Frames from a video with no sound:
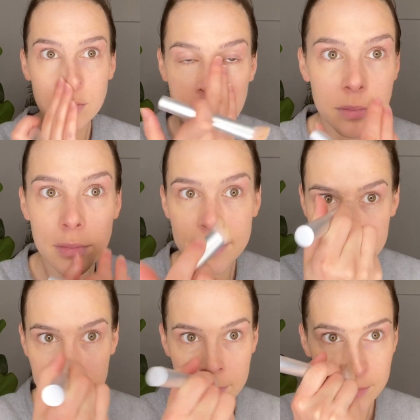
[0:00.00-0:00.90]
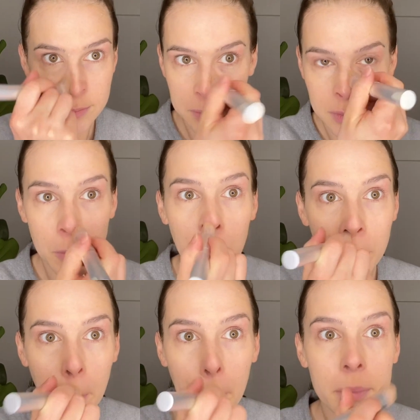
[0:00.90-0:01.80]
coverage. You can actually
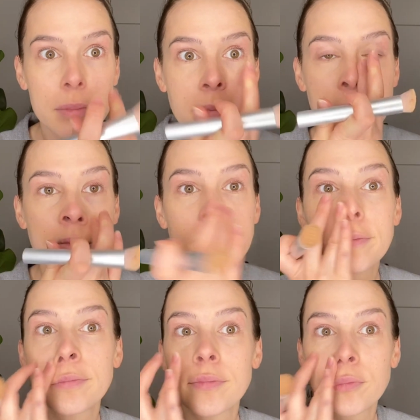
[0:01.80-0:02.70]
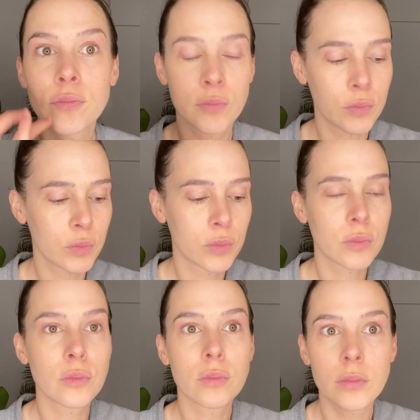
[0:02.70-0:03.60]
build this so well too. If you want like a
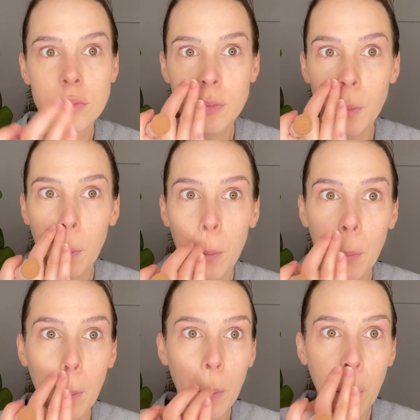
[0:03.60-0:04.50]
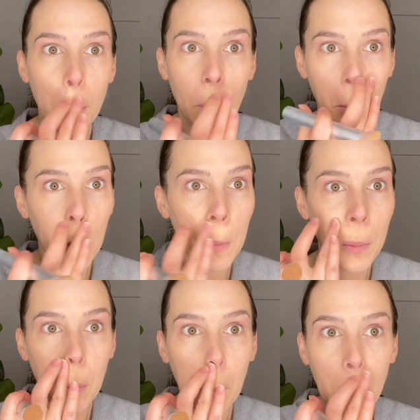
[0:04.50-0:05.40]
higher coverage, you can even have
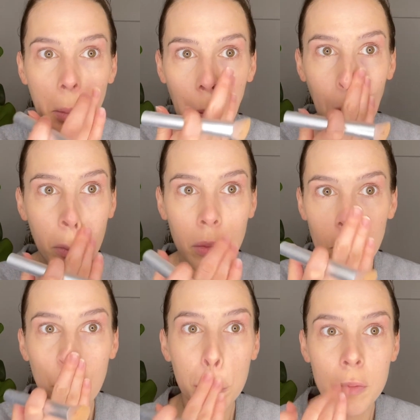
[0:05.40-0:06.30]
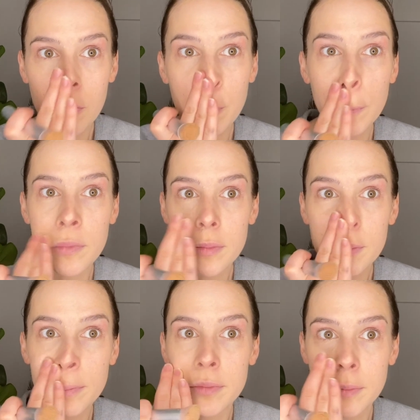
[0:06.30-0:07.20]
a higher coverage as well.
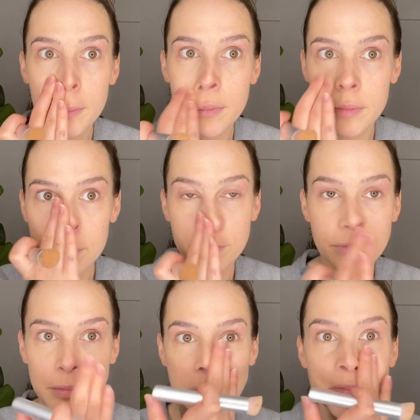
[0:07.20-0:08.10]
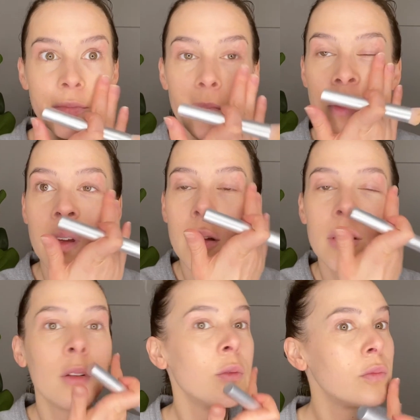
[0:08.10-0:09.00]
So if you've been looking for
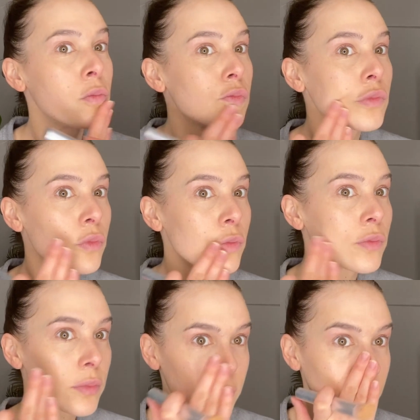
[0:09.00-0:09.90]
like a super dewy